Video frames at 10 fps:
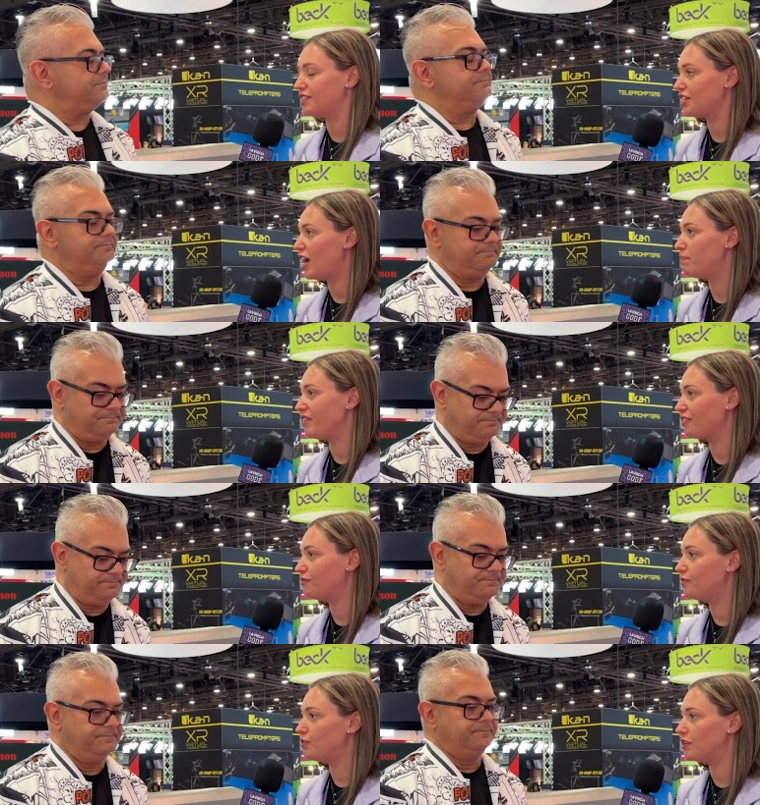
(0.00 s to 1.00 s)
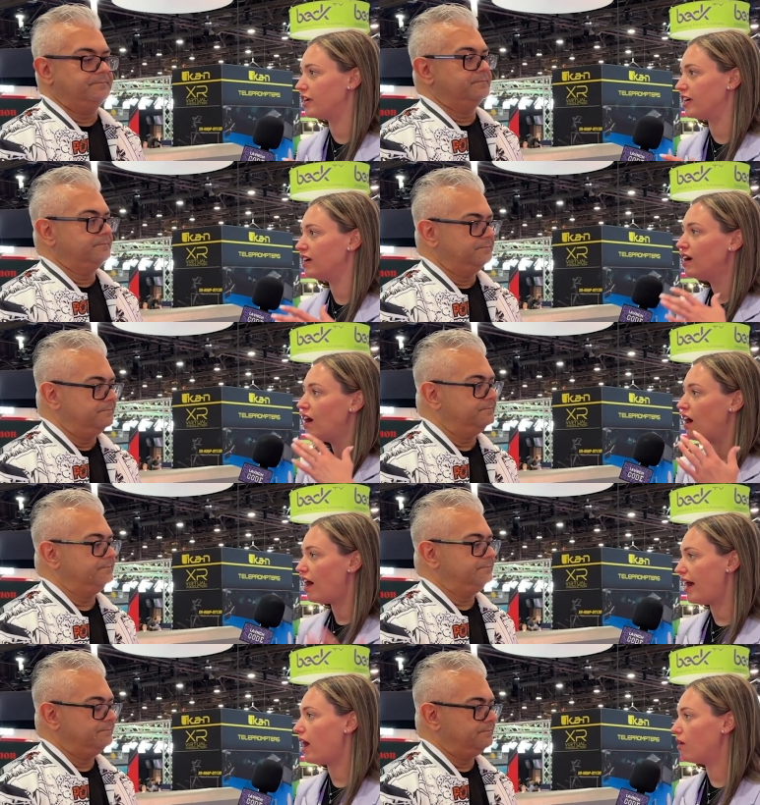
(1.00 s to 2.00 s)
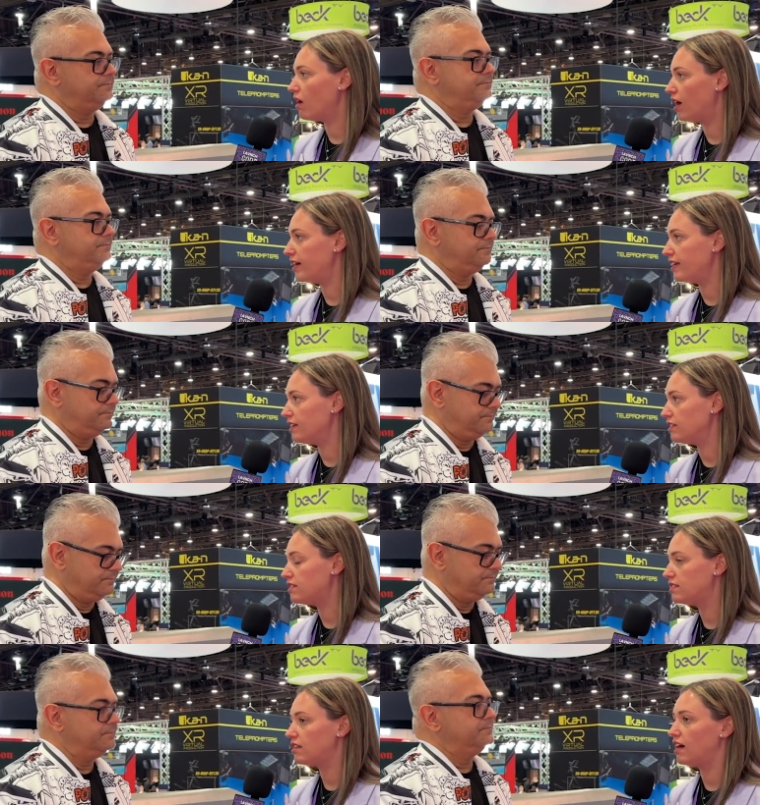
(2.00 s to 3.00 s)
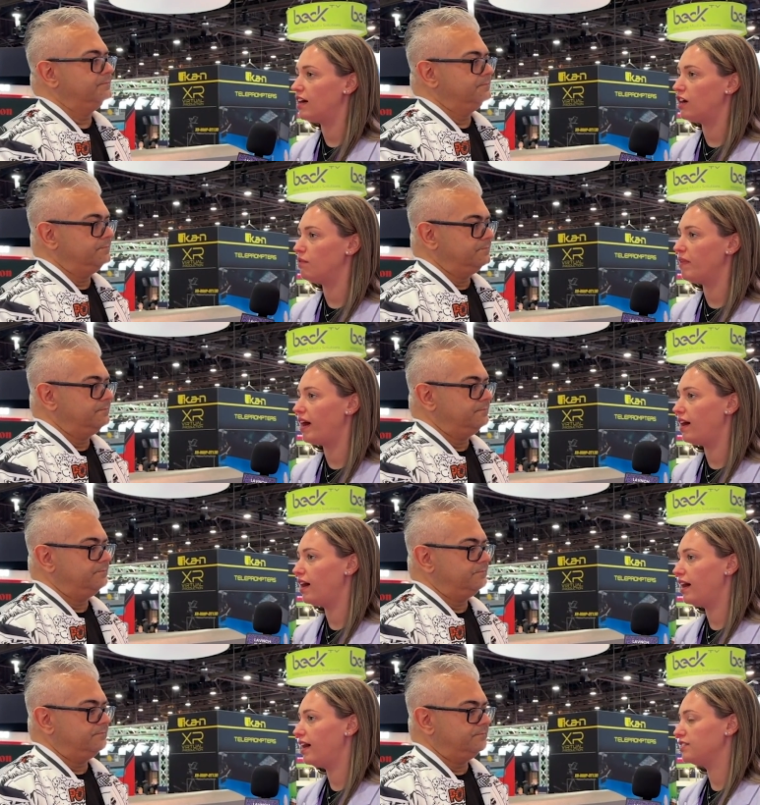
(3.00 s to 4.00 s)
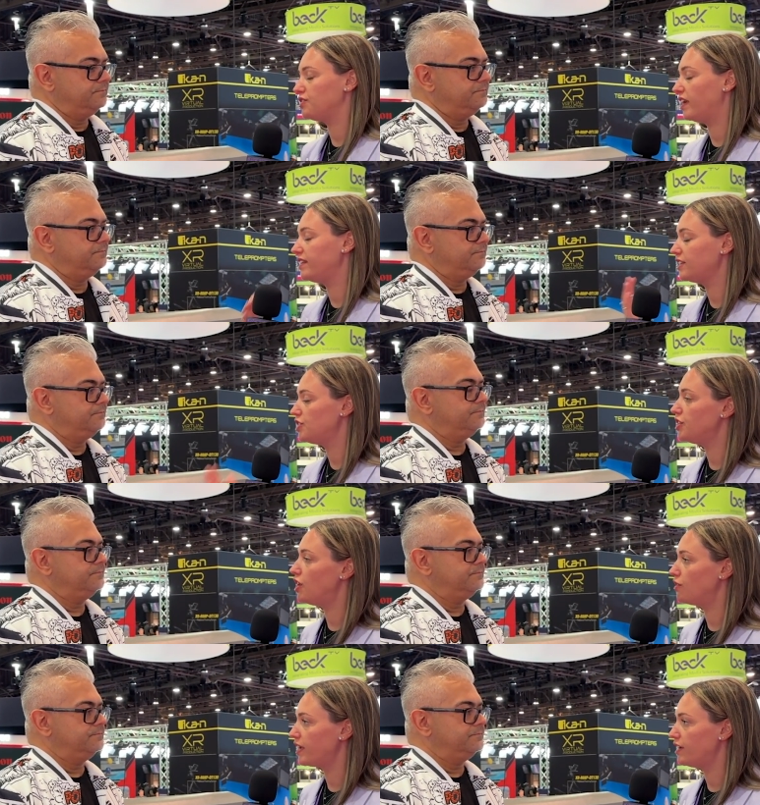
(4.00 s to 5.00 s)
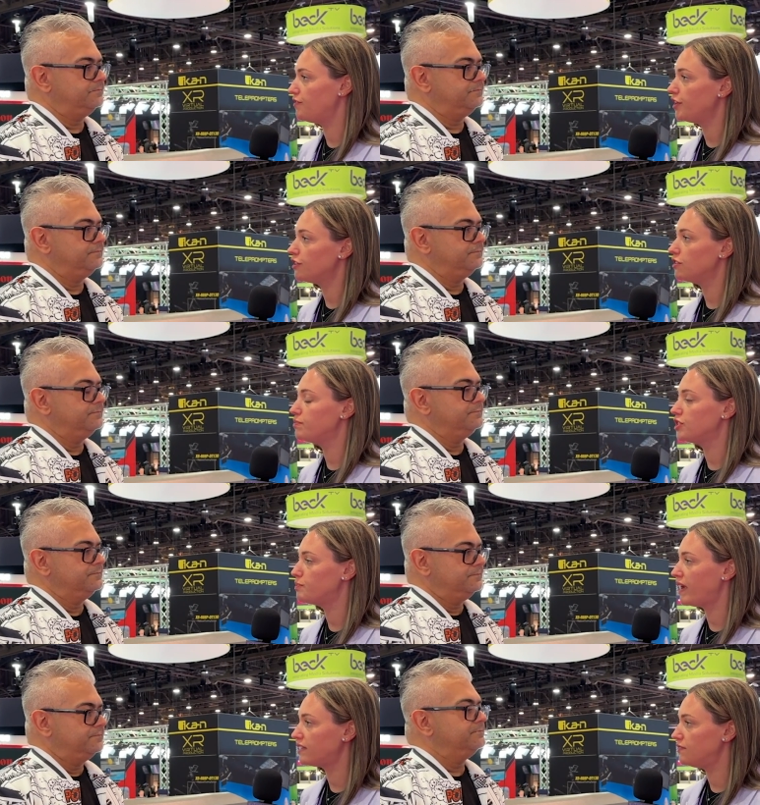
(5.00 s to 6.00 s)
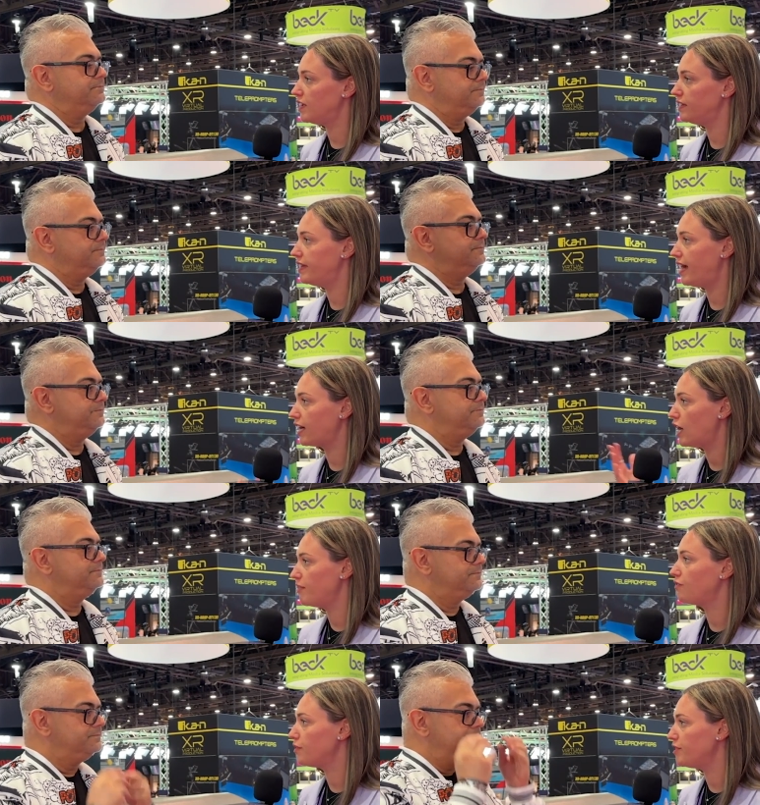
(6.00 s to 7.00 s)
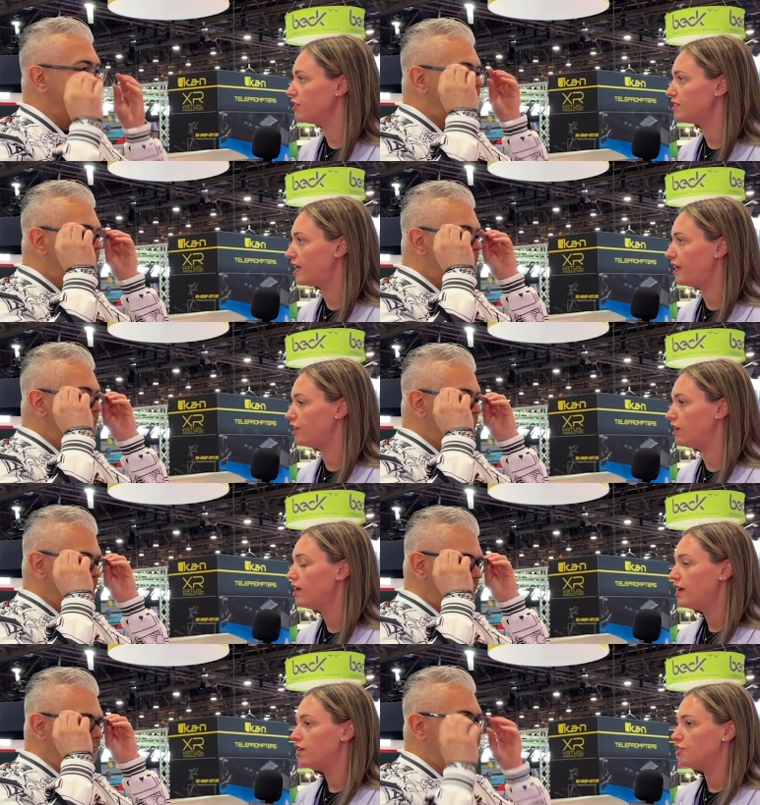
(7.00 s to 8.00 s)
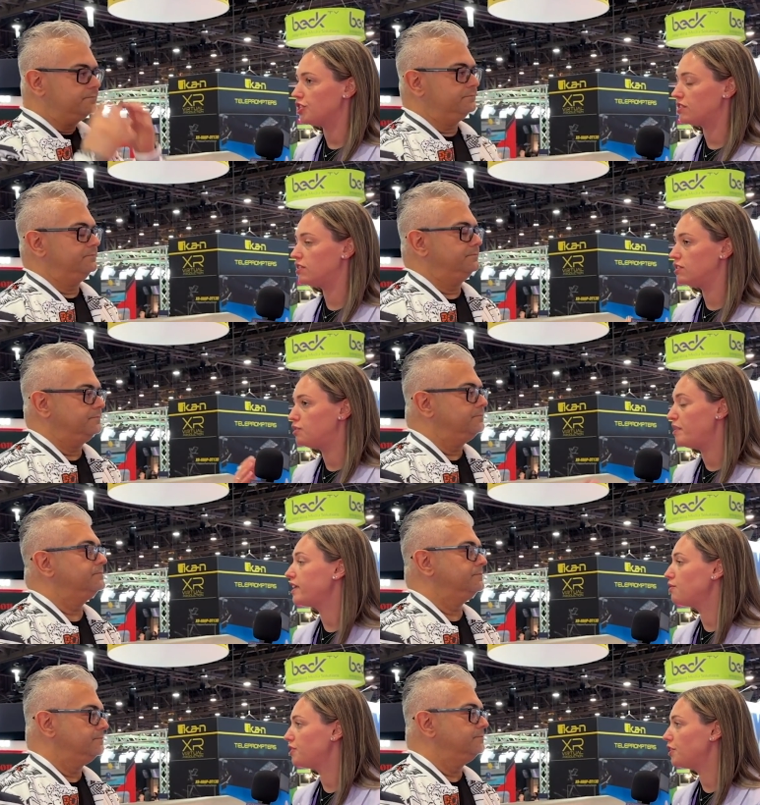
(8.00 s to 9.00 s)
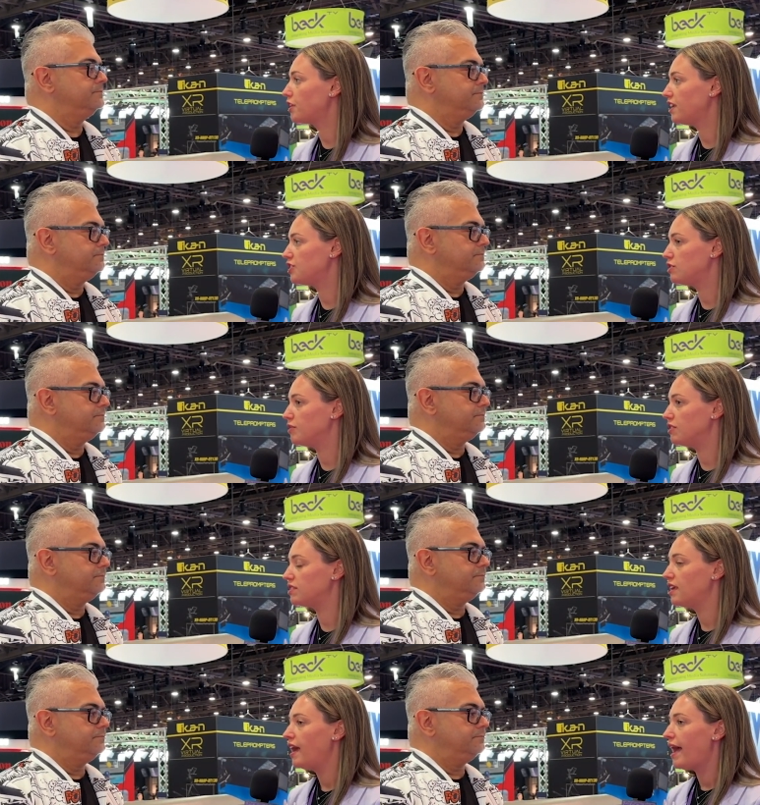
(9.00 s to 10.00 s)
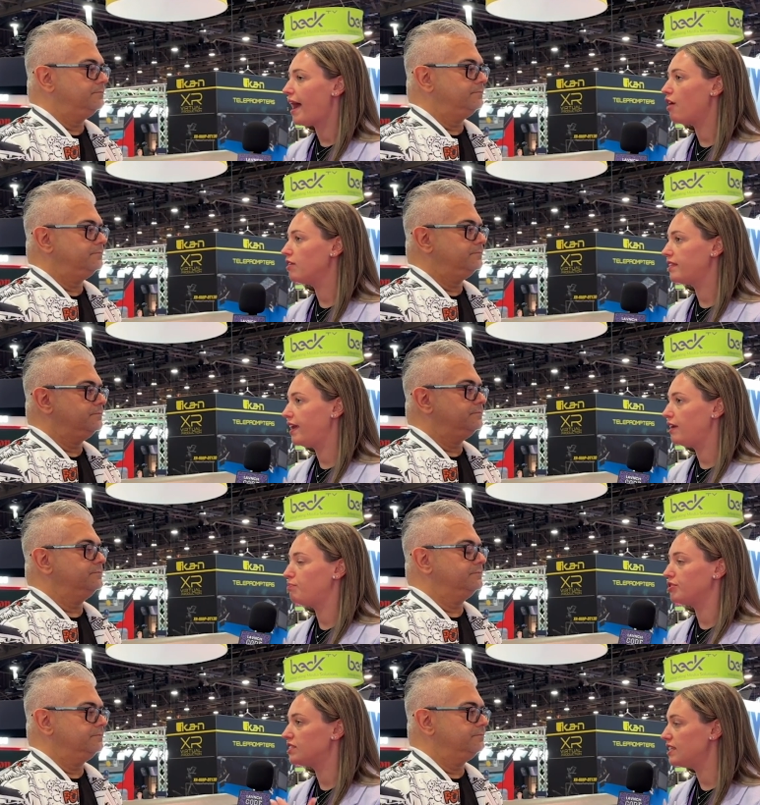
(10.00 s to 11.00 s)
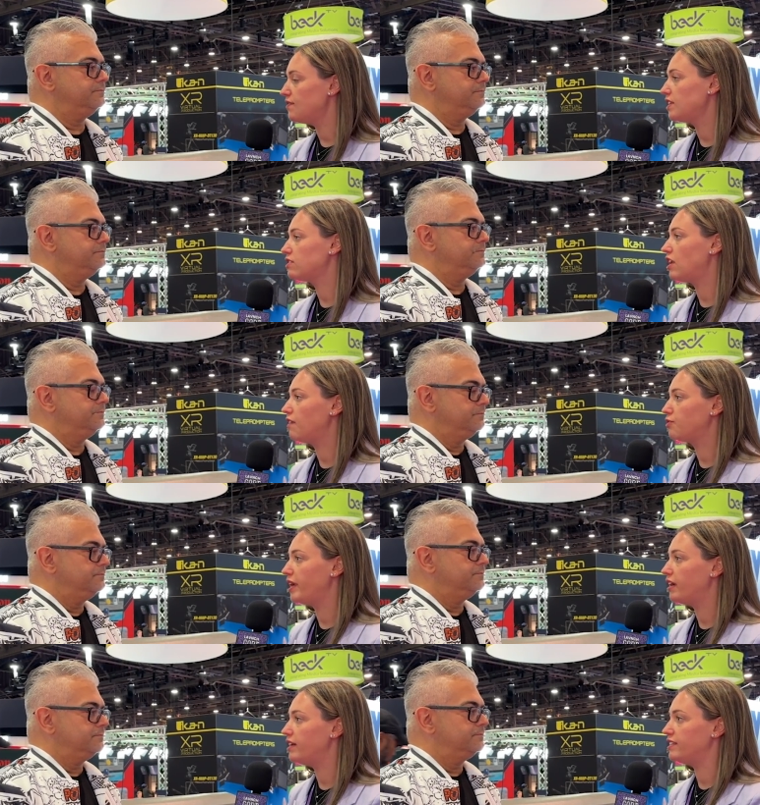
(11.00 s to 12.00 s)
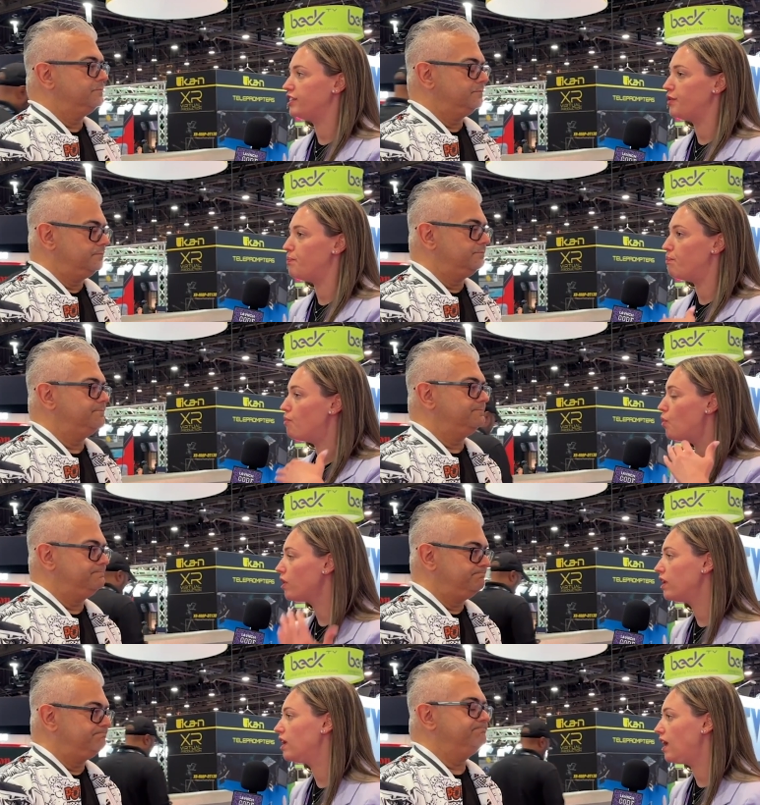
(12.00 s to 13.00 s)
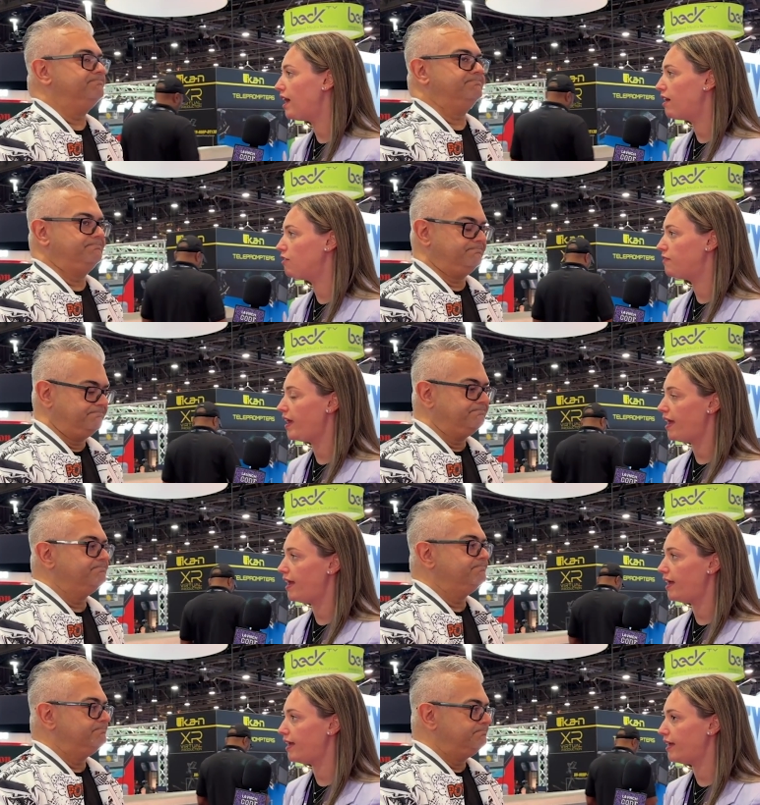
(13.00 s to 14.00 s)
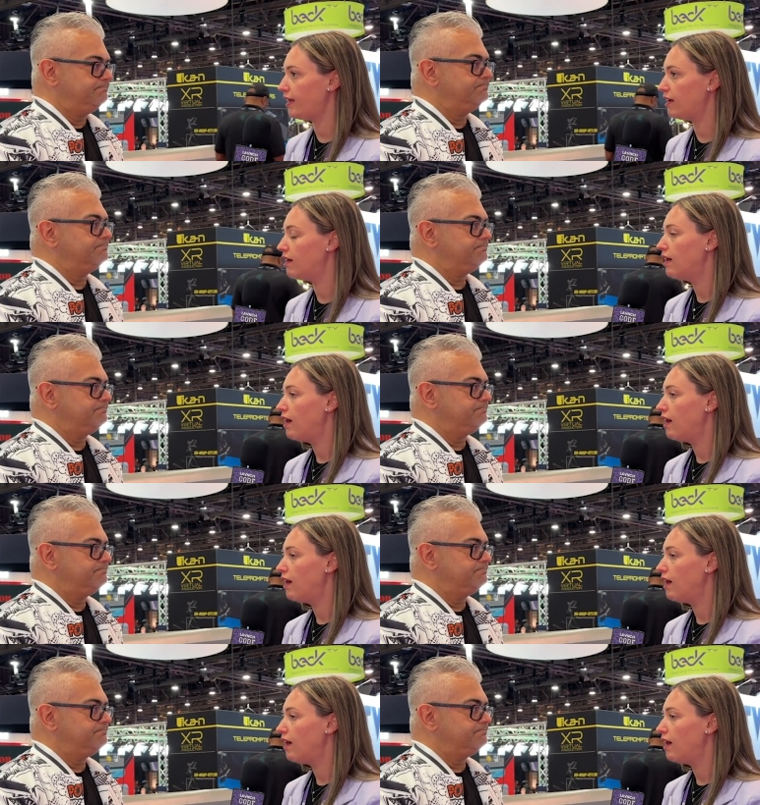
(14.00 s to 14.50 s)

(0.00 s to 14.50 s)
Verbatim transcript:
Speaker 1: topic for our audience. Um, so I'd like to know kind of your perspective on that coming from your side and just speaking with your customers, how are they perceiving software? Is it more of a